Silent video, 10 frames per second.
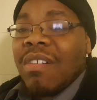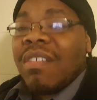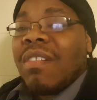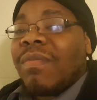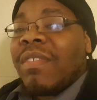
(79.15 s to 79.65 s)

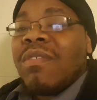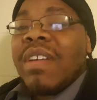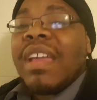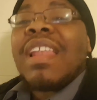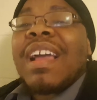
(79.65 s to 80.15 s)
Only a few,
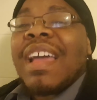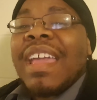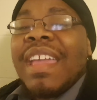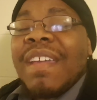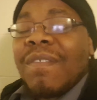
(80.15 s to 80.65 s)
like a
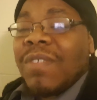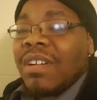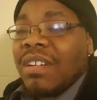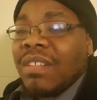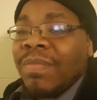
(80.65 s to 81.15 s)

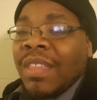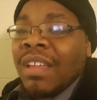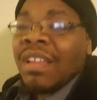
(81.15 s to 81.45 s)
handful